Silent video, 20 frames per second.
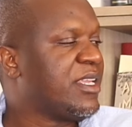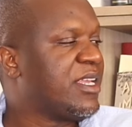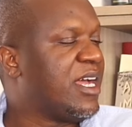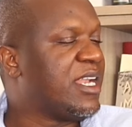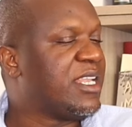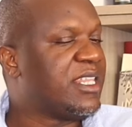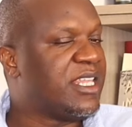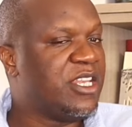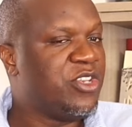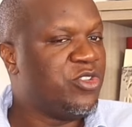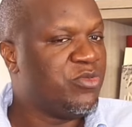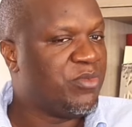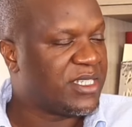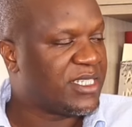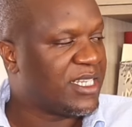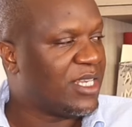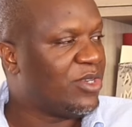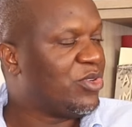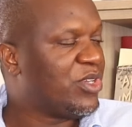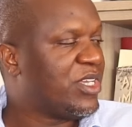And then you
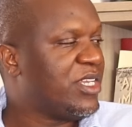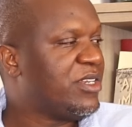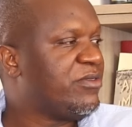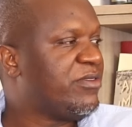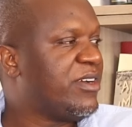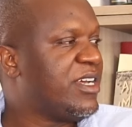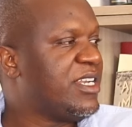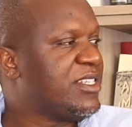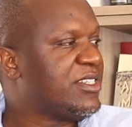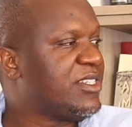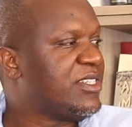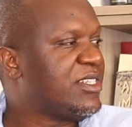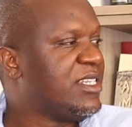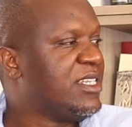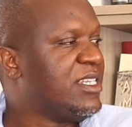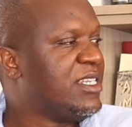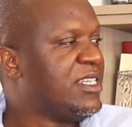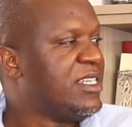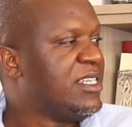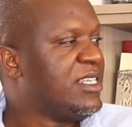must allocate funds
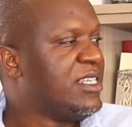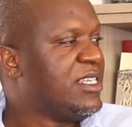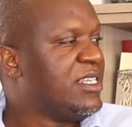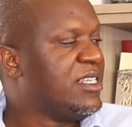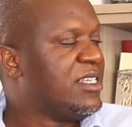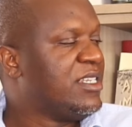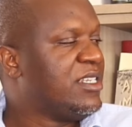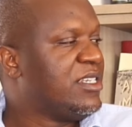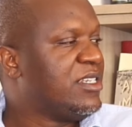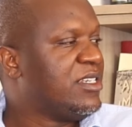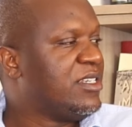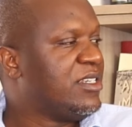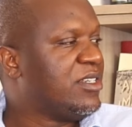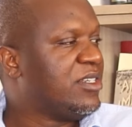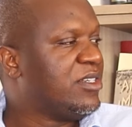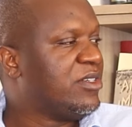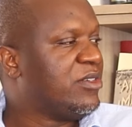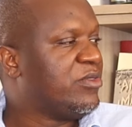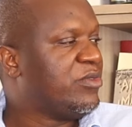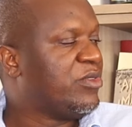
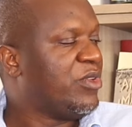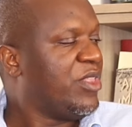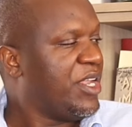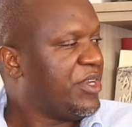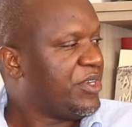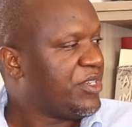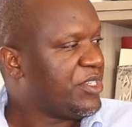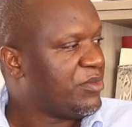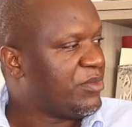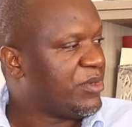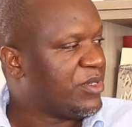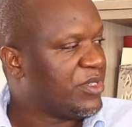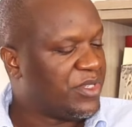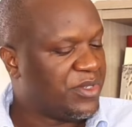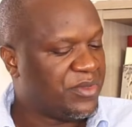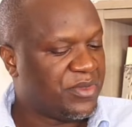for that response.